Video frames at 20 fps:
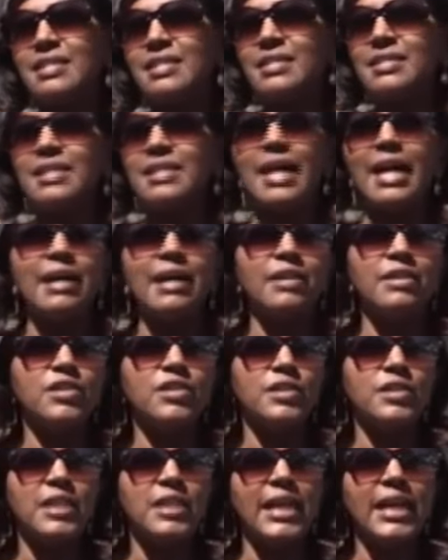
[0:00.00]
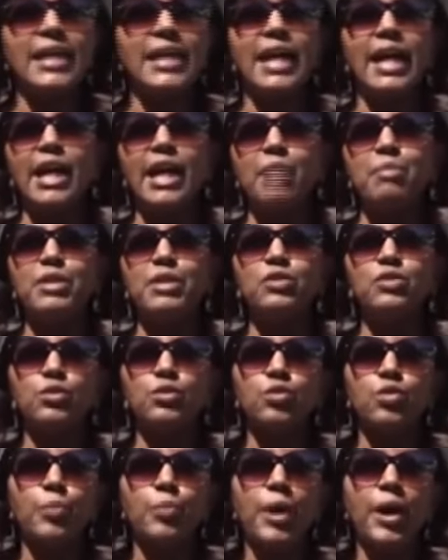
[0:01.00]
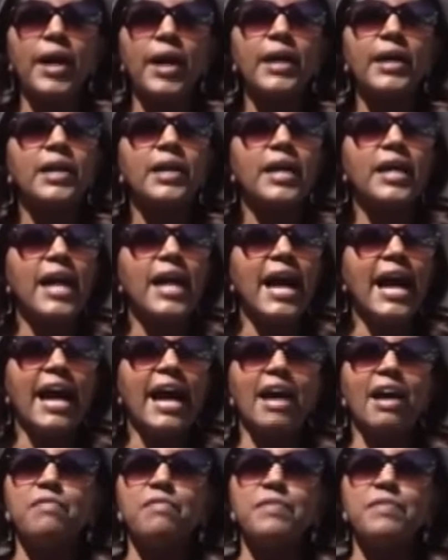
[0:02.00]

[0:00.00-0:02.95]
is today I am in Ntoto Park. I have